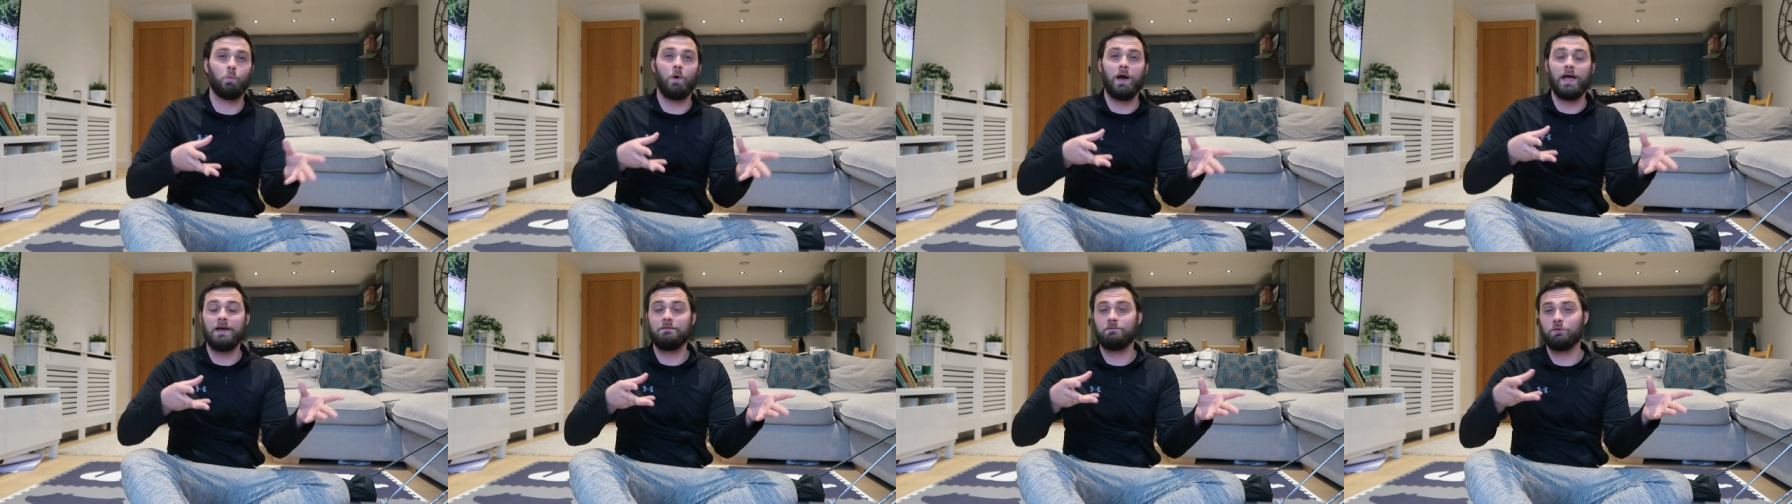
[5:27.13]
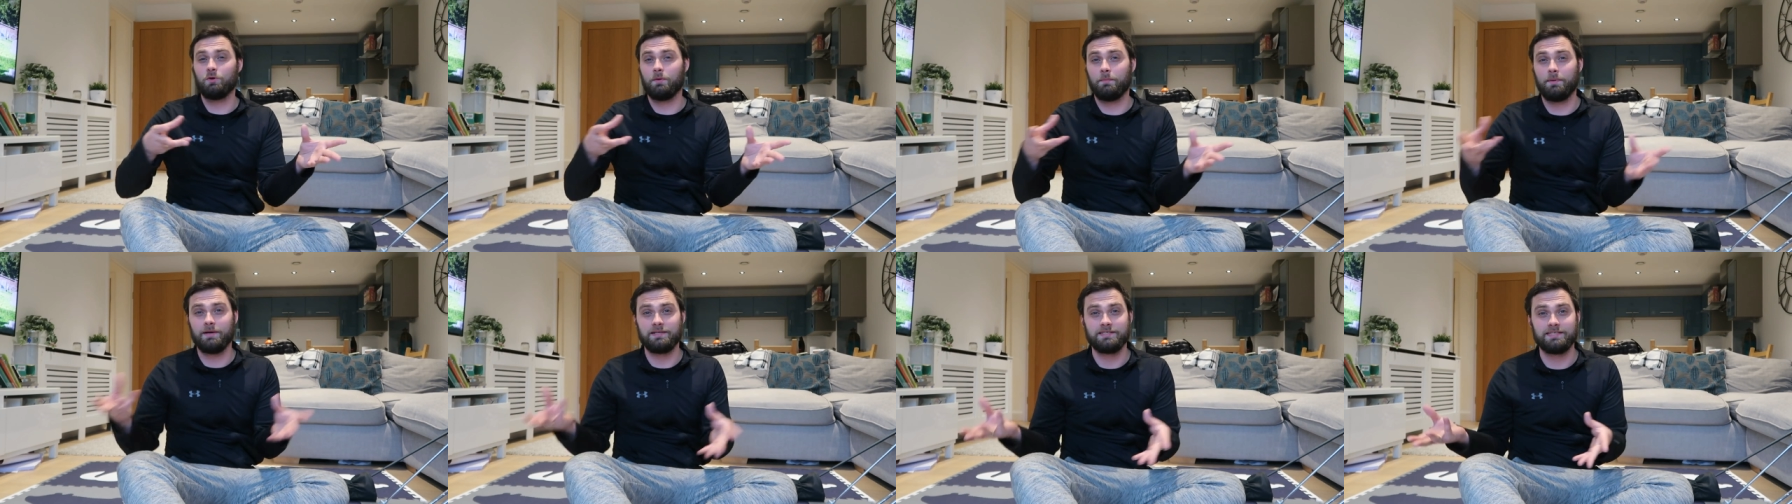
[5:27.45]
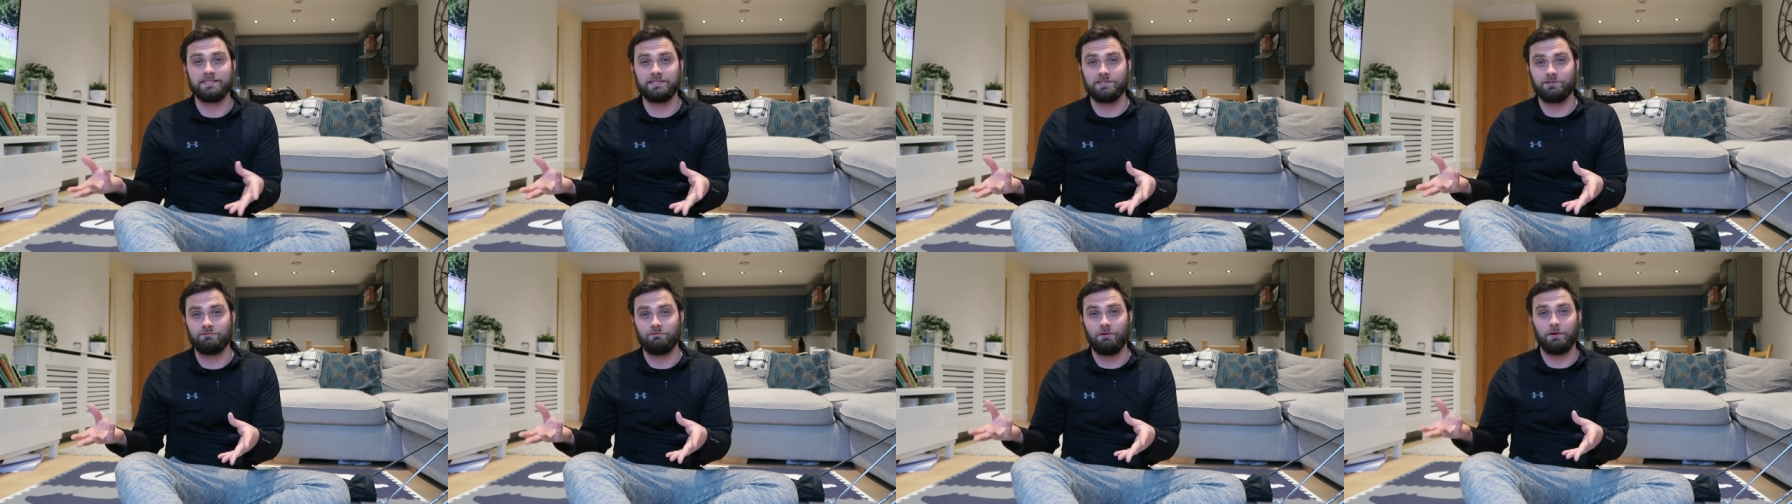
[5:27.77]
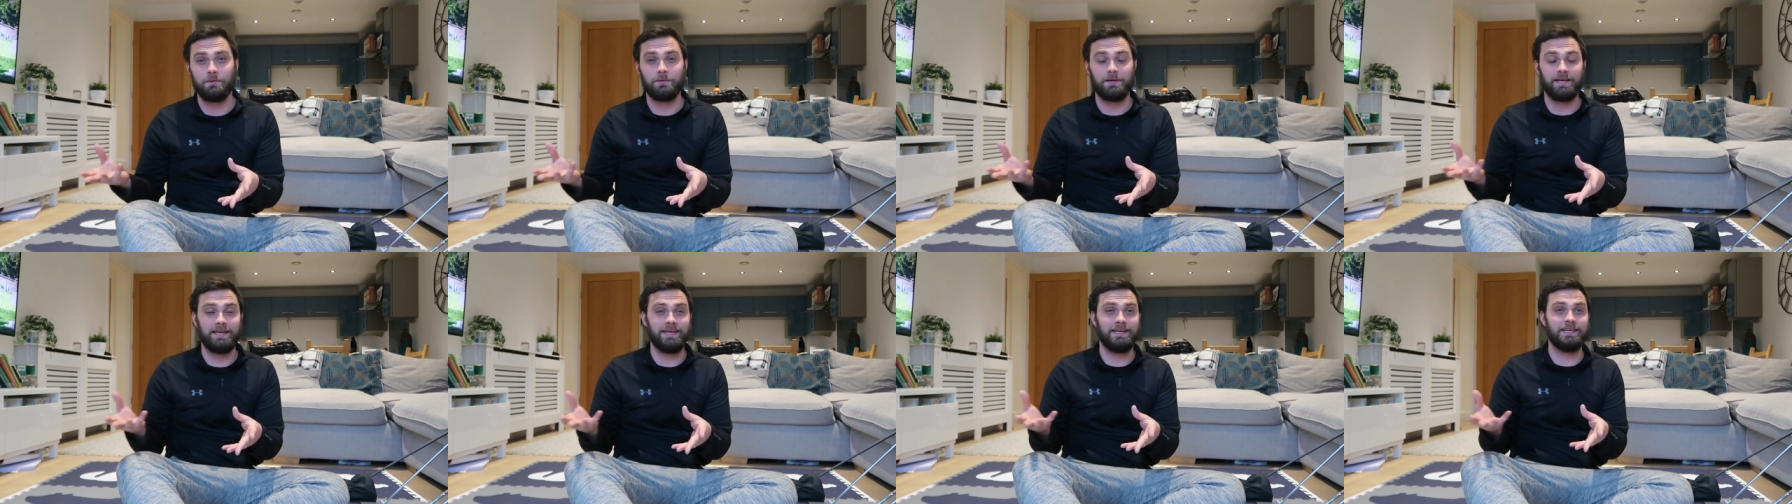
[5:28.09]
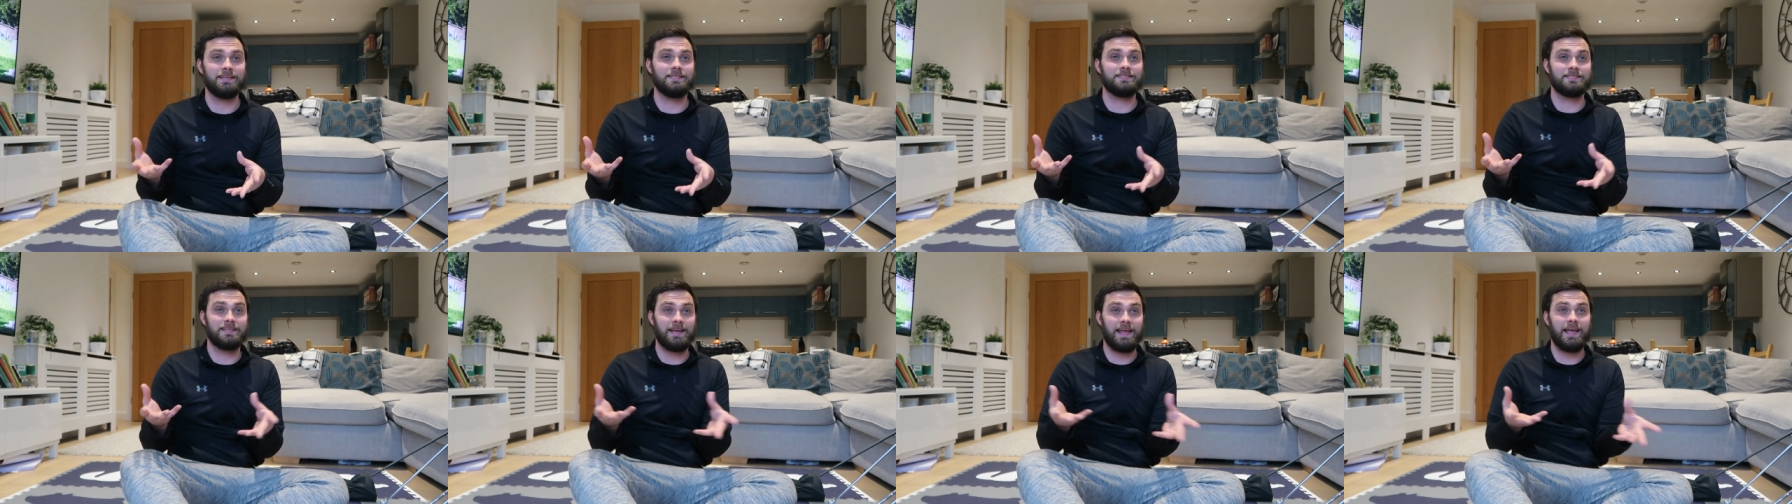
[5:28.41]
whatever your putting stroke
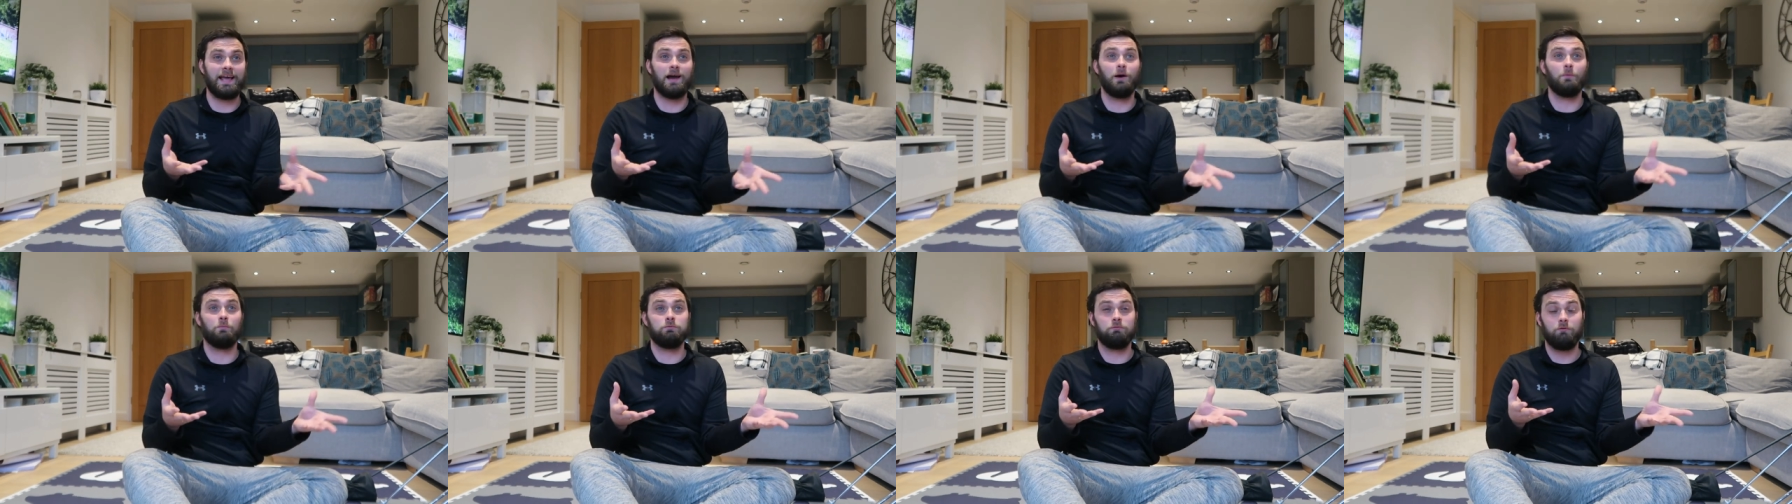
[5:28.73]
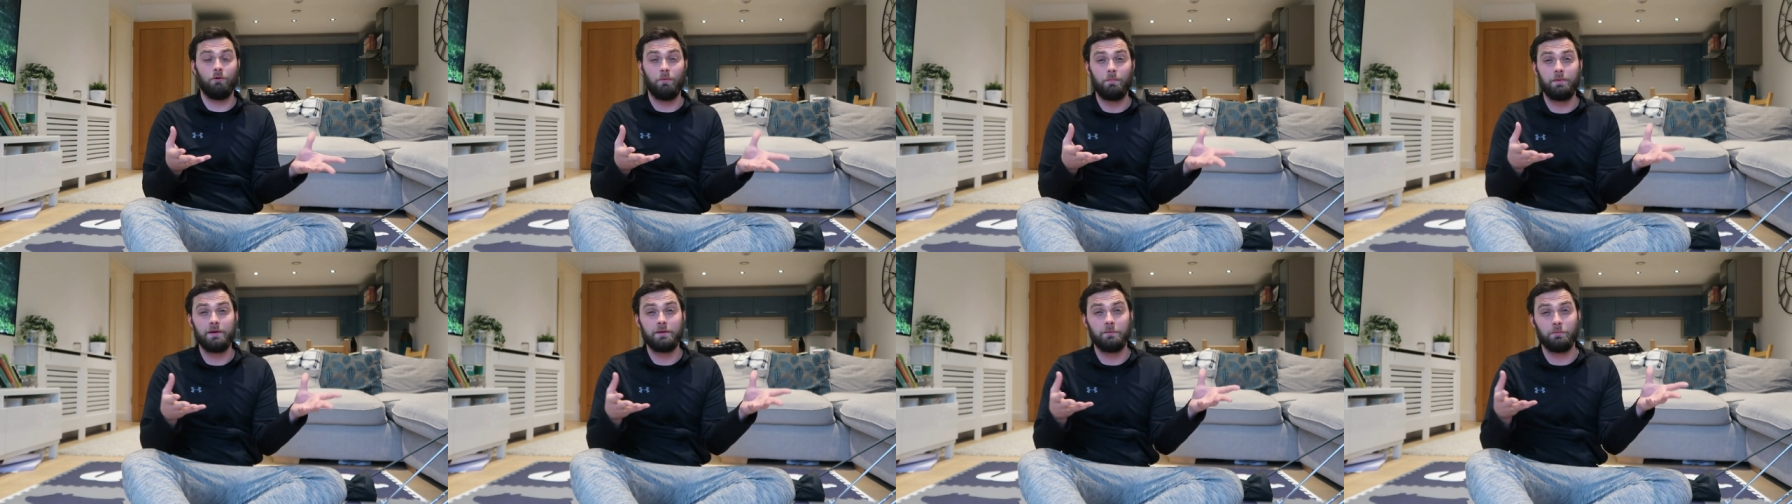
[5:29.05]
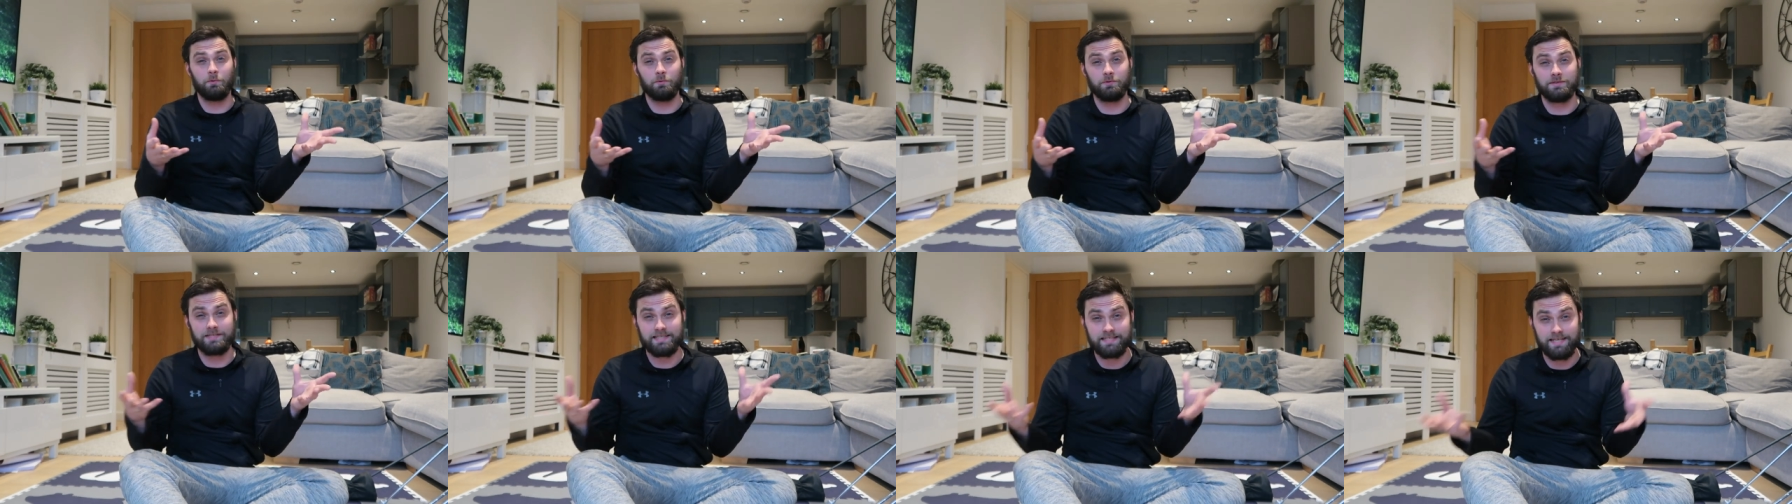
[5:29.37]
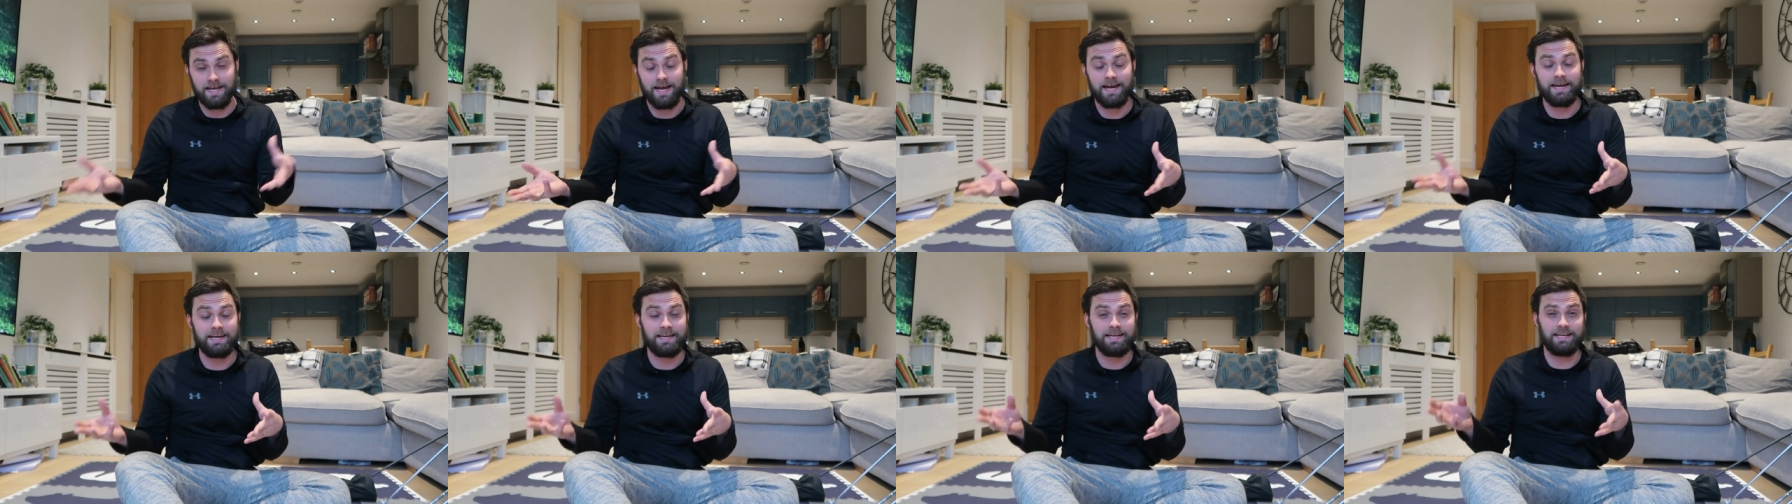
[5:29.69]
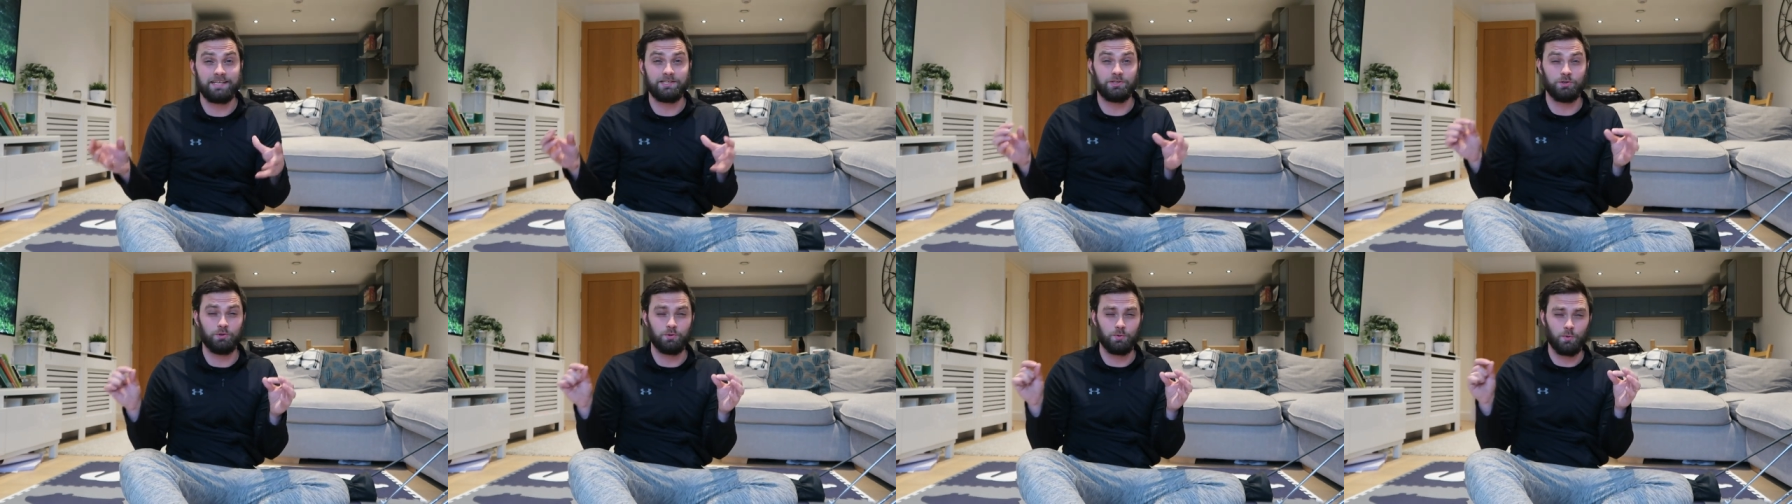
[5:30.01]
is now probably will stay
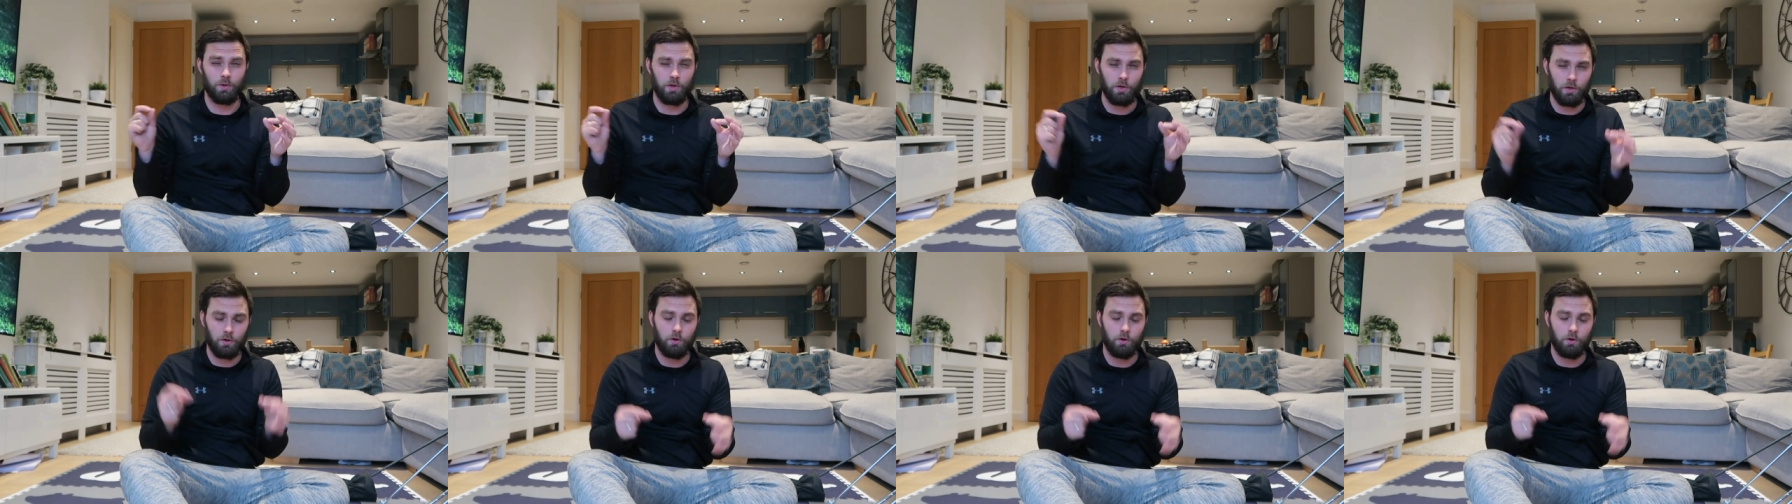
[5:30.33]
unless you do a